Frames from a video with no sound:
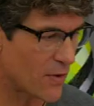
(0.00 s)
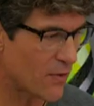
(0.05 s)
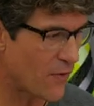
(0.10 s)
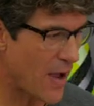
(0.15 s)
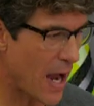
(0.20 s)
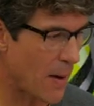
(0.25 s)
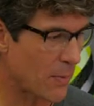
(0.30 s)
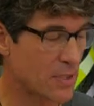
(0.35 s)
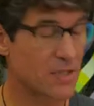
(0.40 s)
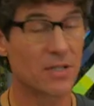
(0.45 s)
the
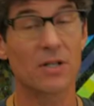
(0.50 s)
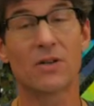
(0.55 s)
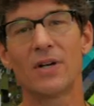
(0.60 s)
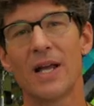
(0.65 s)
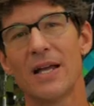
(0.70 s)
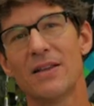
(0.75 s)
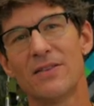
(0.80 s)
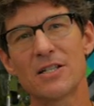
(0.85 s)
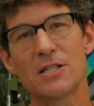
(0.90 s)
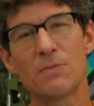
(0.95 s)
fabrics to
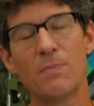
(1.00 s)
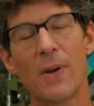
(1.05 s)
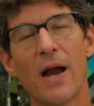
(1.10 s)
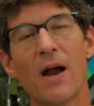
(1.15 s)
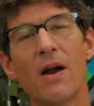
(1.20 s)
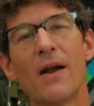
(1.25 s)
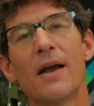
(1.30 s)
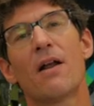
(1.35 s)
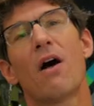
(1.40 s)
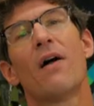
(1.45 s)
create this
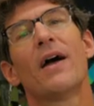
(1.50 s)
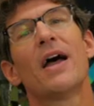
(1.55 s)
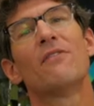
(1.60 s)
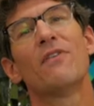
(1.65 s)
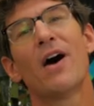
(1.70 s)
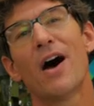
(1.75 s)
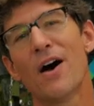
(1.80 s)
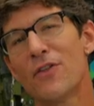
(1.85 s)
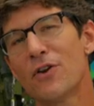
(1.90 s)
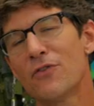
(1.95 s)
bear, and I'll
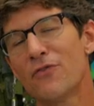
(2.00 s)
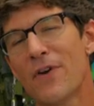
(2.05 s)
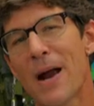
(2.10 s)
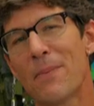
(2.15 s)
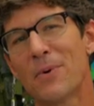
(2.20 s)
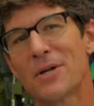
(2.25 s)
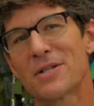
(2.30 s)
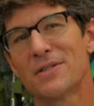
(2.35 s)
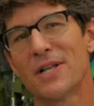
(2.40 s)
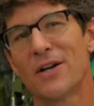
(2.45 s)
have other
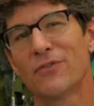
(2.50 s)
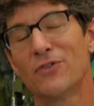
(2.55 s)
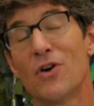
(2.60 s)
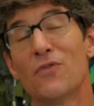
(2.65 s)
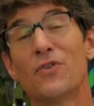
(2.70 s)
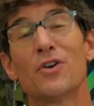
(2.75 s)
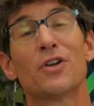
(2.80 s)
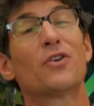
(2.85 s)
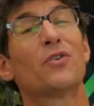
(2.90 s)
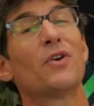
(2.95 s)
fabrics left
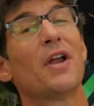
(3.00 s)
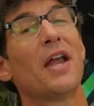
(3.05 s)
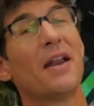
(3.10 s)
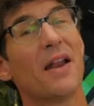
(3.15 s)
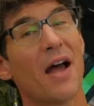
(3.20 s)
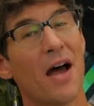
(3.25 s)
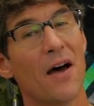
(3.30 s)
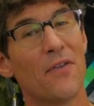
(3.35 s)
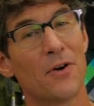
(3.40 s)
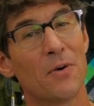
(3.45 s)
over to
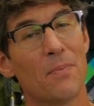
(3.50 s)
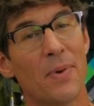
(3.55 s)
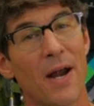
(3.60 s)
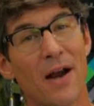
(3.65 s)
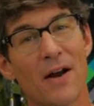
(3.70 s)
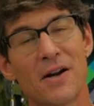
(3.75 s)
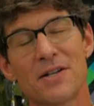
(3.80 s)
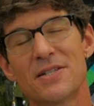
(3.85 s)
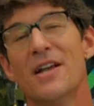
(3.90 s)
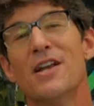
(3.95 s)
create other
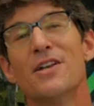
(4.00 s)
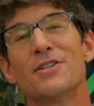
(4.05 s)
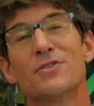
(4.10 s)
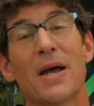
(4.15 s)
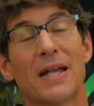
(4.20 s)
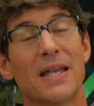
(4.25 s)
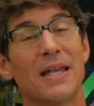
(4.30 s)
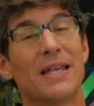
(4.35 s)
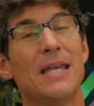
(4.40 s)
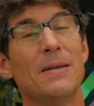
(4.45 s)
bears so
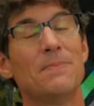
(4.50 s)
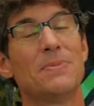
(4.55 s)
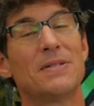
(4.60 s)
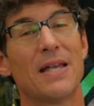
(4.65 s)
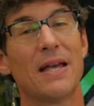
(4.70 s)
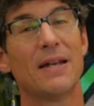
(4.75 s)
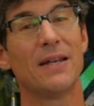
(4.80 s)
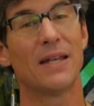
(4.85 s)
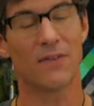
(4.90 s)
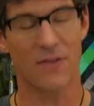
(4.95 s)
I can keep
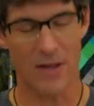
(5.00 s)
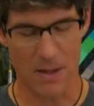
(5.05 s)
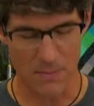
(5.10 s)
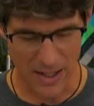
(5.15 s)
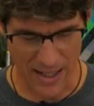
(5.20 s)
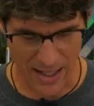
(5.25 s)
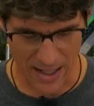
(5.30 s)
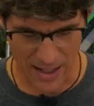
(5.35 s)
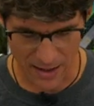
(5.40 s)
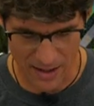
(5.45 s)
sending them
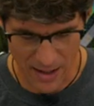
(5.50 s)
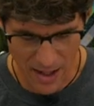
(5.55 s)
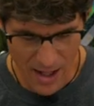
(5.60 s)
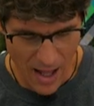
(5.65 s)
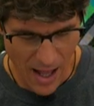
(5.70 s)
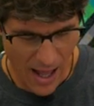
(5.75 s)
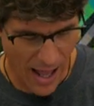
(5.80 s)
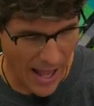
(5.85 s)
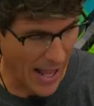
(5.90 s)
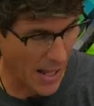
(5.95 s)
in.
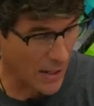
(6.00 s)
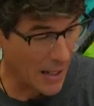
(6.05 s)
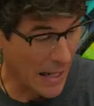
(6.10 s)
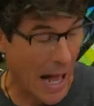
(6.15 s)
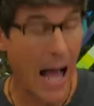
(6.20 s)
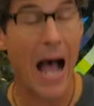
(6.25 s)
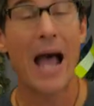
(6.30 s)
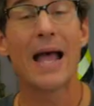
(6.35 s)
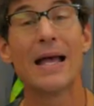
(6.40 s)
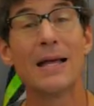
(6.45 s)
And
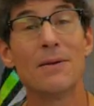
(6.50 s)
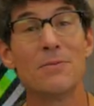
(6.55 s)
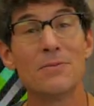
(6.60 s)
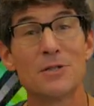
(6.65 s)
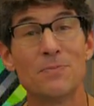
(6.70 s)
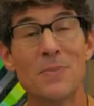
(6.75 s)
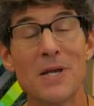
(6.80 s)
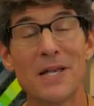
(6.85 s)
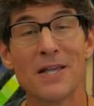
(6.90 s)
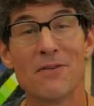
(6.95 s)

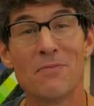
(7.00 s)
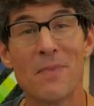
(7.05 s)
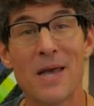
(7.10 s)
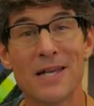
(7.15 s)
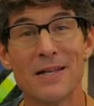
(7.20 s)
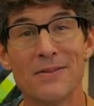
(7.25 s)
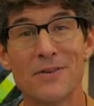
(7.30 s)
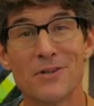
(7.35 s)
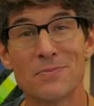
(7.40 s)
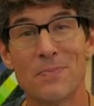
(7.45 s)
speaking of
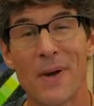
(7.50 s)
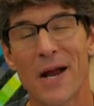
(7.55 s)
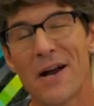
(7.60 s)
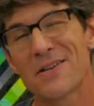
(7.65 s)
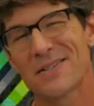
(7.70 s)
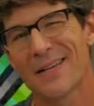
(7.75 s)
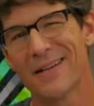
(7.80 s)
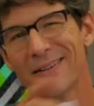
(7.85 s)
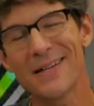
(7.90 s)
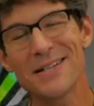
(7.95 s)
making those
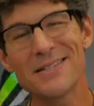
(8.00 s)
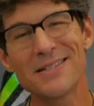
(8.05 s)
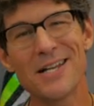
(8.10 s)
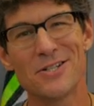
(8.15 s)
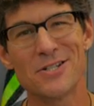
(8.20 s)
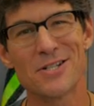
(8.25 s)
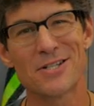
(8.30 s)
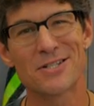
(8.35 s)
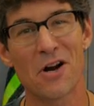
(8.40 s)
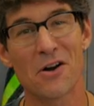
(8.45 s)
bears, let's
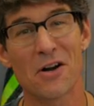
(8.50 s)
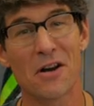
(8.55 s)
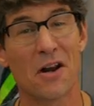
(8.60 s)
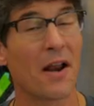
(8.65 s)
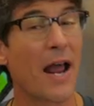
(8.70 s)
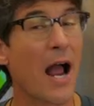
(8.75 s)
get you started on